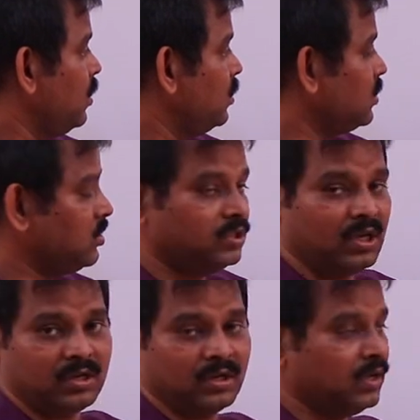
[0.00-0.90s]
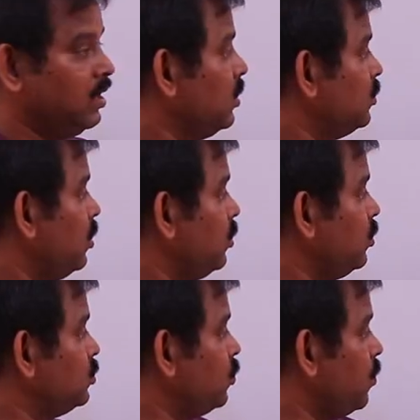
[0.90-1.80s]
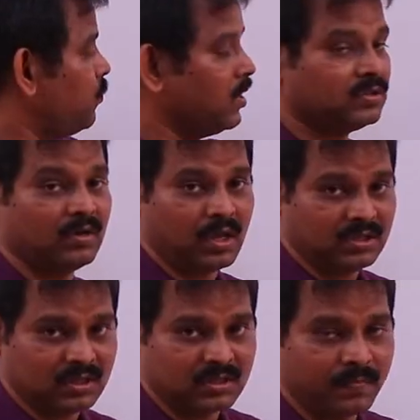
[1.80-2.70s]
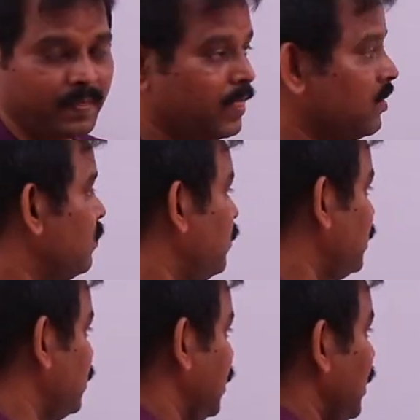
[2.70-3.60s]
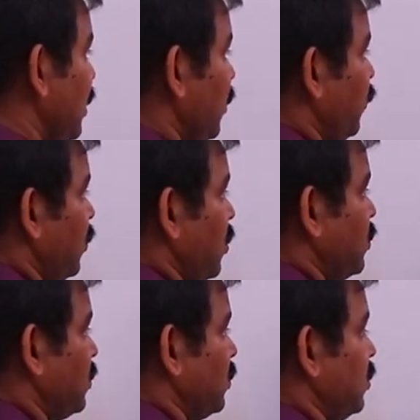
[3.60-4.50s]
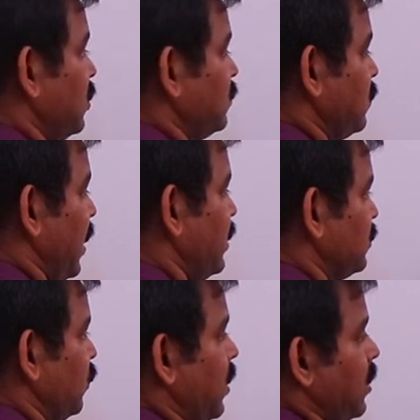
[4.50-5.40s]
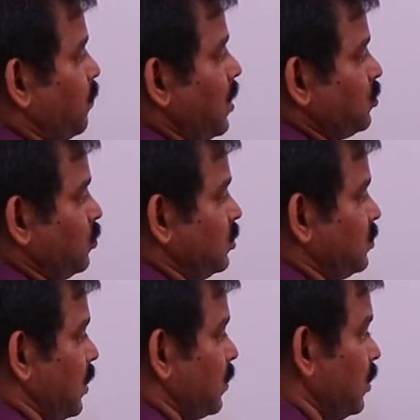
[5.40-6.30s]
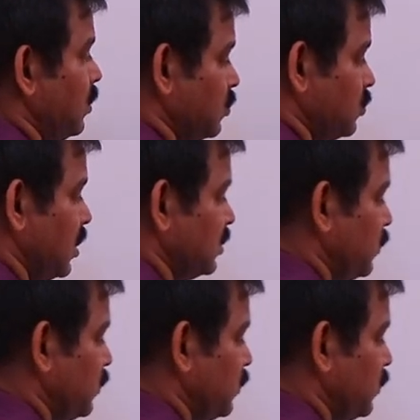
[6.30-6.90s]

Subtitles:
such that there is no flux losses. But we know that these lines will not pass through this one. So that's